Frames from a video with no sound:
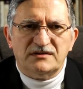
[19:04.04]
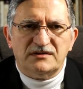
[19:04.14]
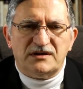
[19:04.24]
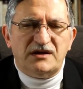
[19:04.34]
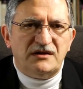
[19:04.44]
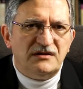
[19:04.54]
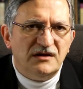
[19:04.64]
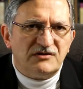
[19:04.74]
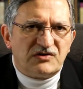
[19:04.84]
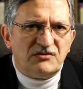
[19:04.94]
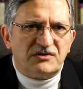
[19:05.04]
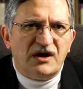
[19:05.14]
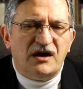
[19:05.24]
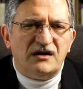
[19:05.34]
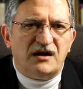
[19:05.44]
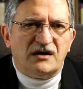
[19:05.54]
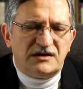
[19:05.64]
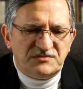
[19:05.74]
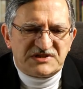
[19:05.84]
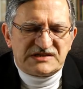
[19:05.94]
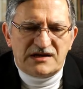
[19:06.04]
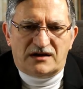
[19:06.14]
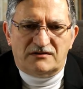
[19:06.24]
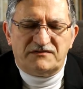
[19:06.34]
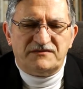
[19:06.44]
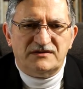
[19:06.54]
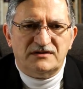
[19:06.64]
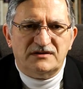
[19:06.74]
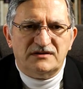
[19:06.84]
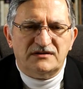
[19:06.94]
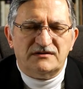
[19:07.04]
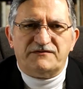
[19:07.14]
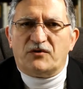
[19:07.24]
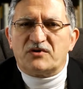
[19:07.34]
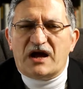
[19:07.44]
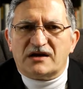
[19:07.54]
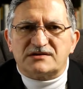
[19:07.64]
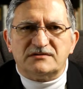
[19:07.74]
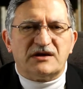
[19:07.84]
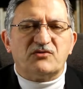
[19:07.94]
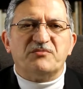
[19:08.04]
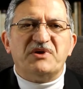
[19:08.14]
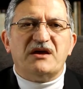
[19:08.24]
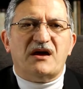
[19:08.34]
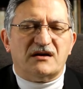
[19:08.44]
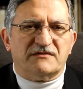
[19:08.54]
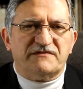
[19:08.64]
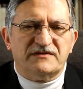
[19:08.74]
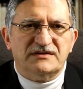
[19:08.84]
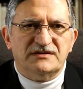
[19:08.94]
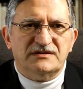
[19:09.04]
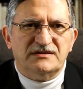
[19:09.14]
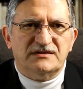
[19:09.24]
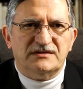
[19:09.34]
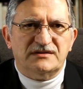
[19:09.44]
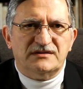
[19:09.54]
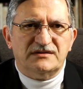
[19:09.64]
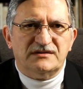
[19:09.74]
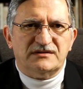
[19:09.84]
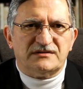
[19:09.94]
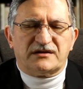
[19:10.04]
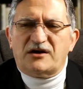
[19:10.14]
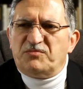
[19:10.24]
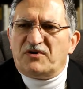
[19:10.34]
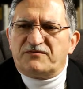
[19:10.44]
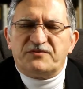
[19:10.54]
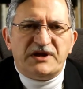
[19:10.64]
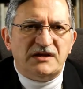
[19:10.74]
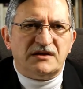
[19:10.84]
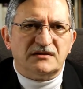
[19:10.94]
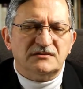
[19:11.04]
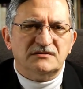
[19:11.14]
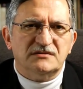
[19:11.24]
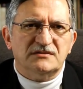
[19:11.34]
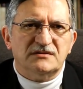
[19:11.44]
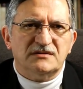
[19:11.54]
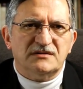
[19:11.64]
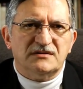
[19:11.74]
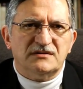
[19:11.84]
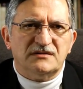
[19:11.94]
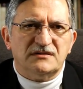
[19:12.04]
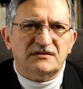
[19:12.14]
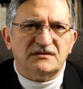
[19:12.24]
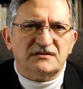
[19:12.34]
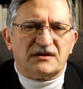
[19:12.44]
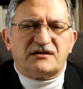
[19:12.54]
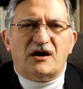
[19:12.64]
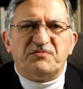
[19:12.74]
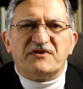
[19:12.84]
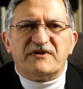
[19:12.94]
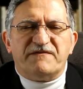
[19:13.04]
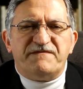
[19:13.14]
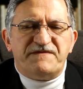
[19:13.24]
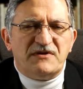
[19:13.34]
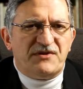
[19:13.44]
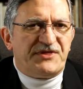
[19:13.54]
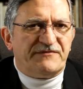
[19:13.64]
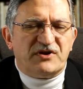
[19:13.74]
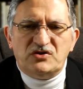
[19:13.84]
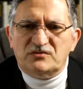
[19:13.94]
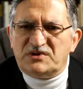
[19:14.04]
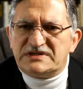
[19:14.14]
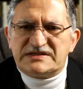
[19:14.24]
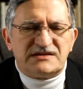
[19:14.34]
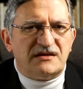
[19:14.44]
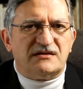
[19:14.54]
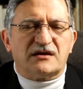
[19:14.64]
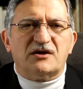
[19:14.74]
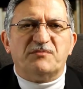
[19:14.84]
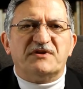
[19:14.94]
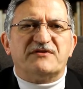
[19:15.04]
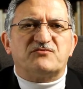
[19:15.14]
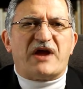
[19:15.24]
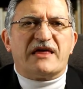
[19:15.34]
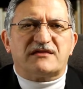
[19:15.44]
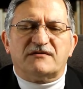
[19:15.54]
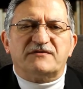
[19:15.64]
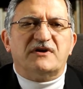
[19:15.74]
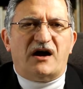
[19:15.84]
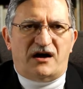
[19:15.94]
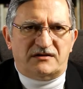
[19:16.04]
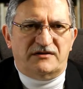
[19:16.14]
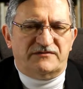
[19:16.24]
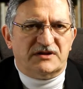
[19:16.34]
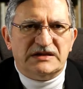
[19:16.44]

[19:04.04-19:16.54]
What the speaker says: he took on himself, for us, on our behalf, the cup of reeling, the cup of the filth of a human sin, the cup of the wrath of God even.